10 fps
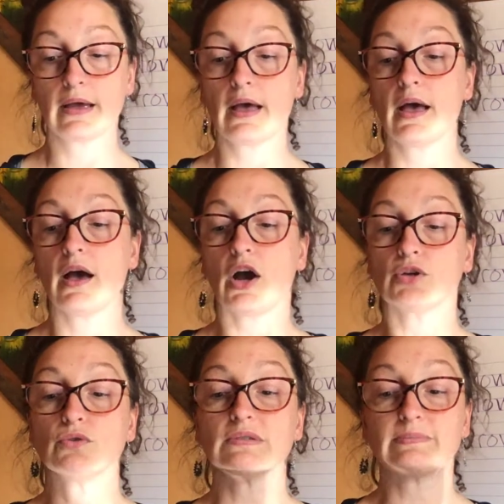Our new
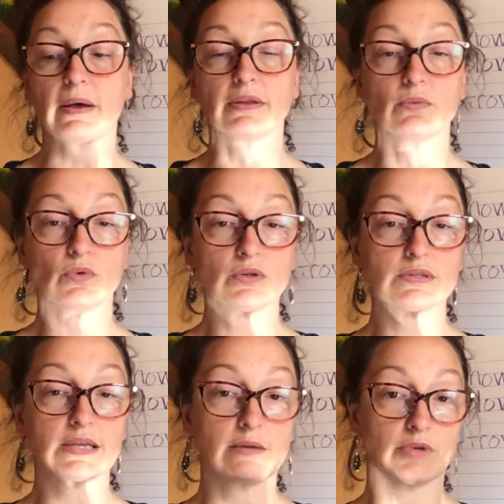spelling words
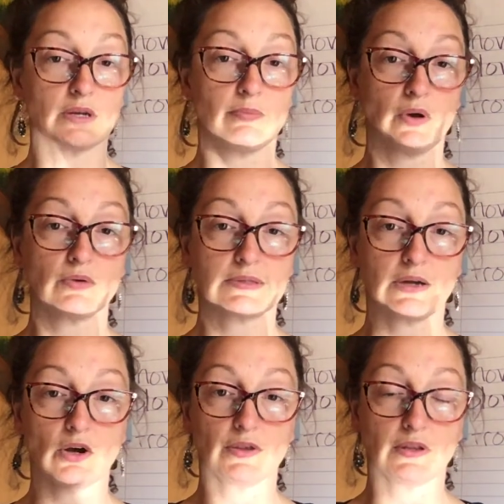I'm going to post
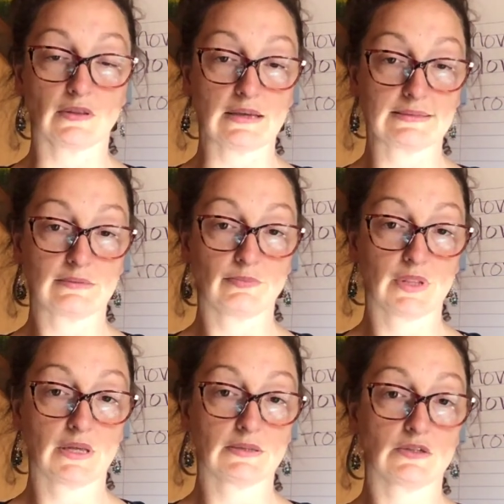on the lesson
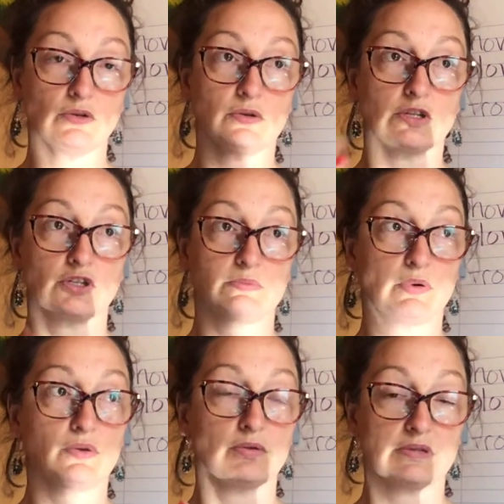plan, so you can just pull
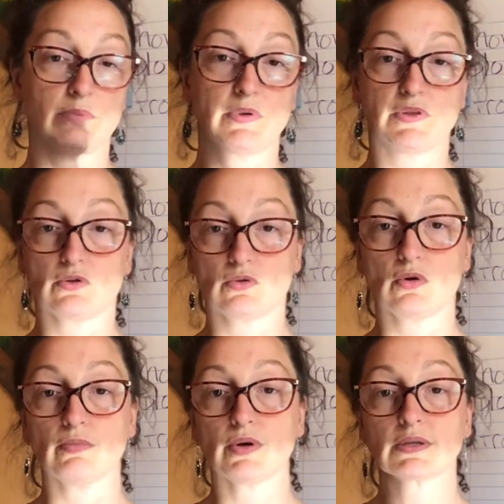those up on their
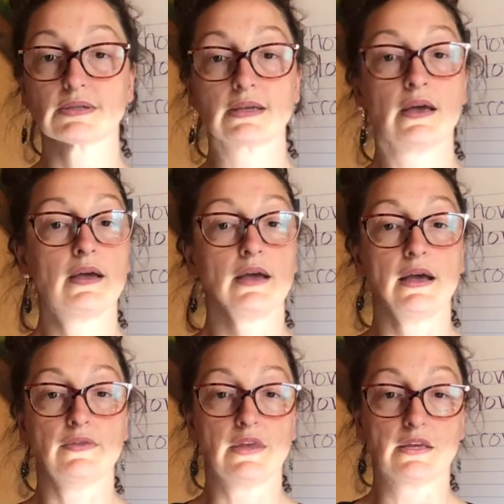Chromebooks and
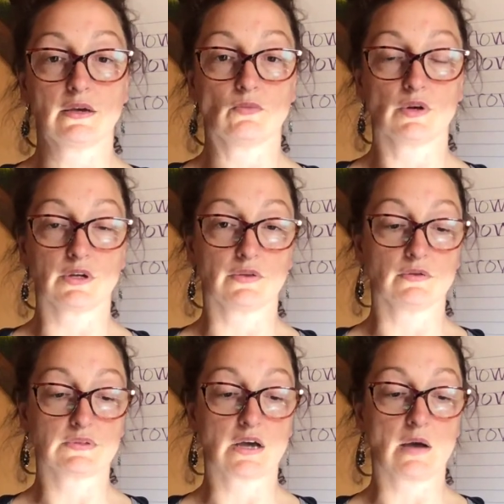they can work on those,
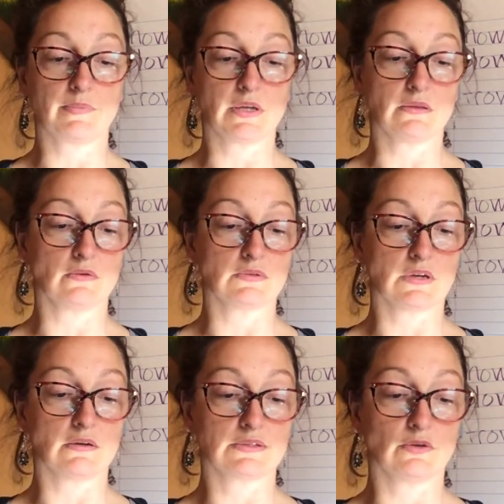copying those
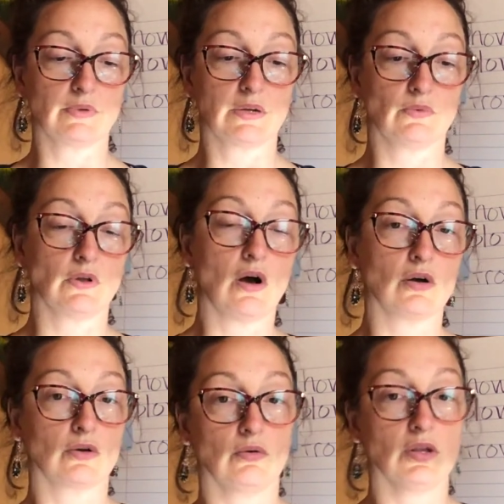also, but it will all
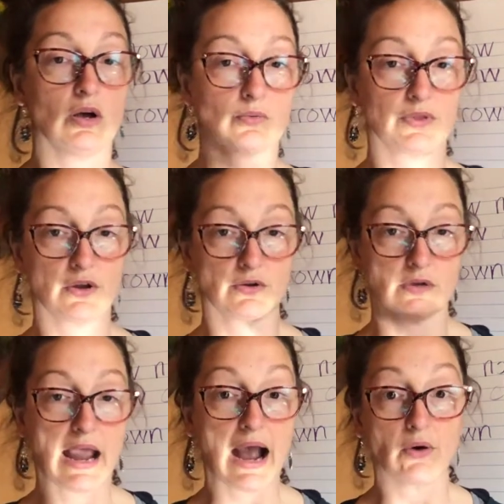go along with our
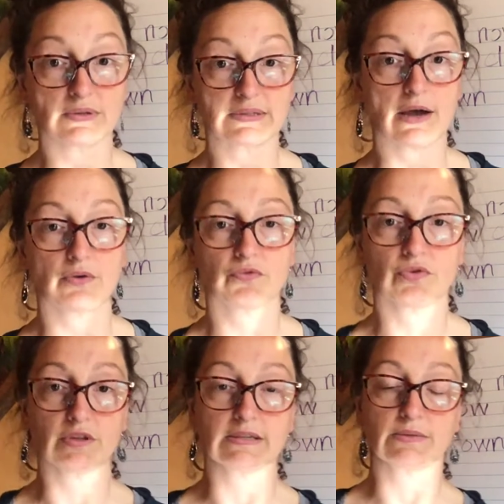ow sound for
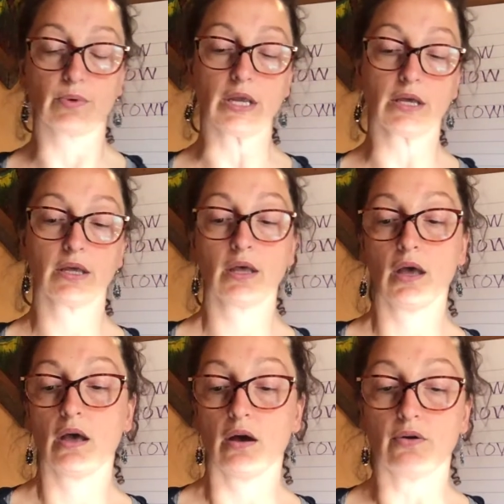this week.
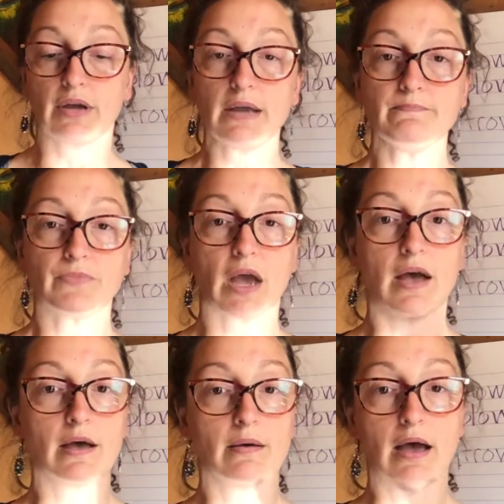Okay,
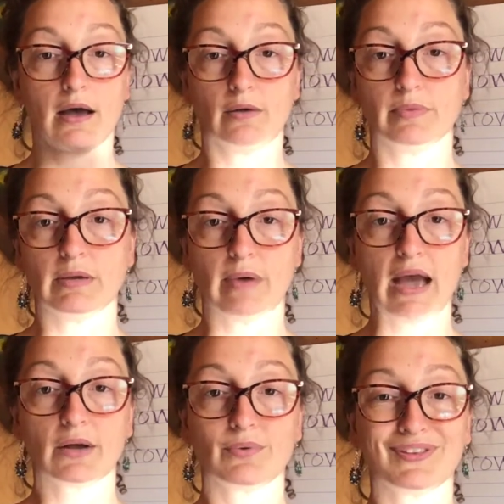I'll be
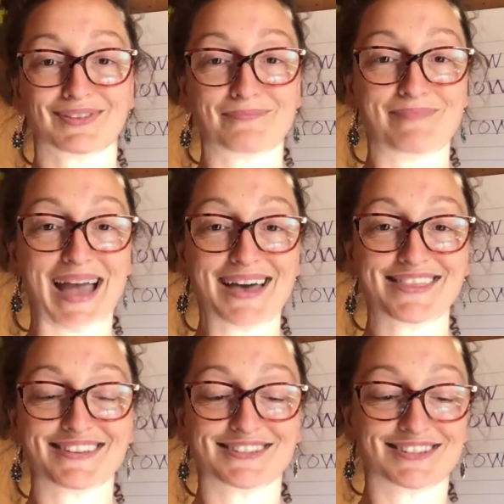back with some math
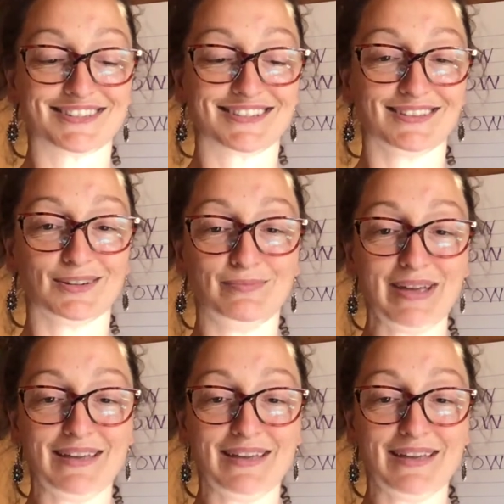in just a little bit.